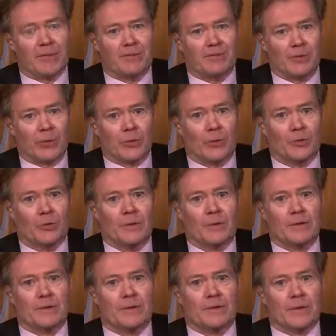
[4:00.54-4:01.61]
have told
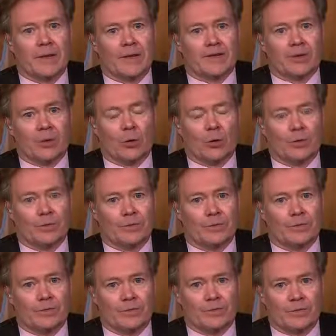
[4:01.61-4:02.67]

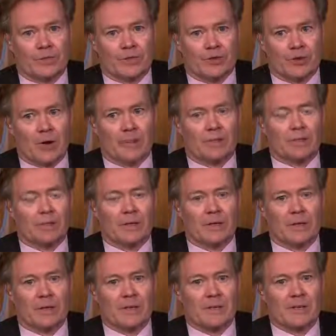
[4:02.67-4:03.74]
the Trump
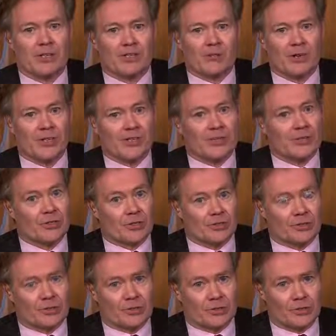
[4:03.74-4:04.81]
administration
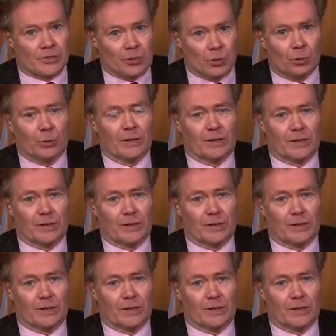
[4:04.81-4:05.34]
to cool